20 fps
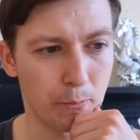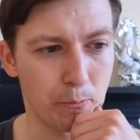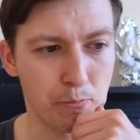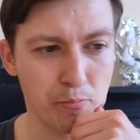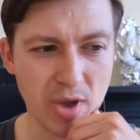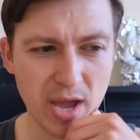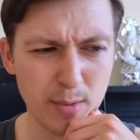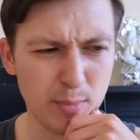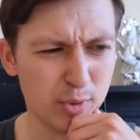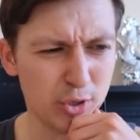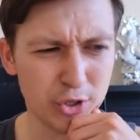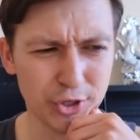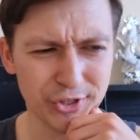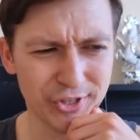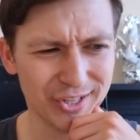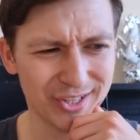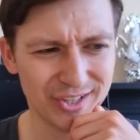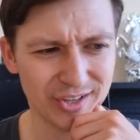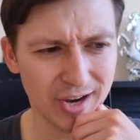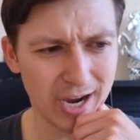Maybe
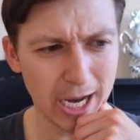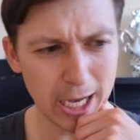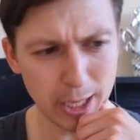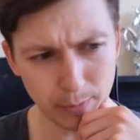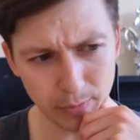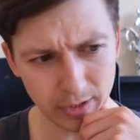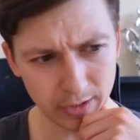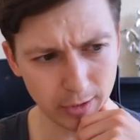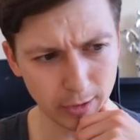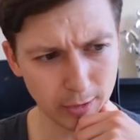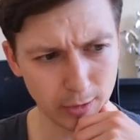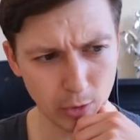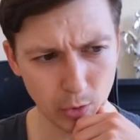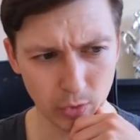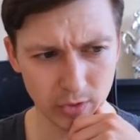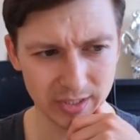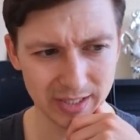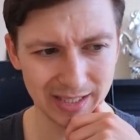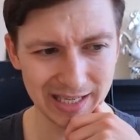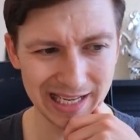just a tiny bit. It
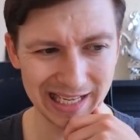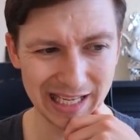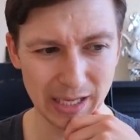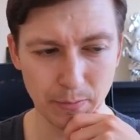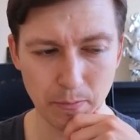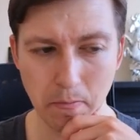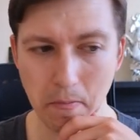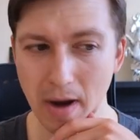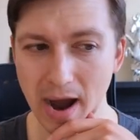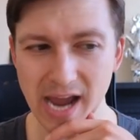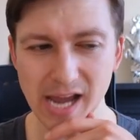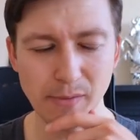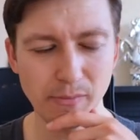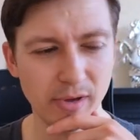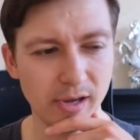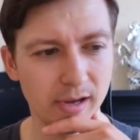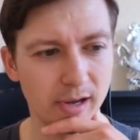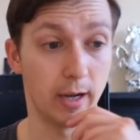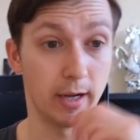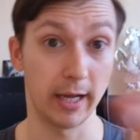looks like it might be.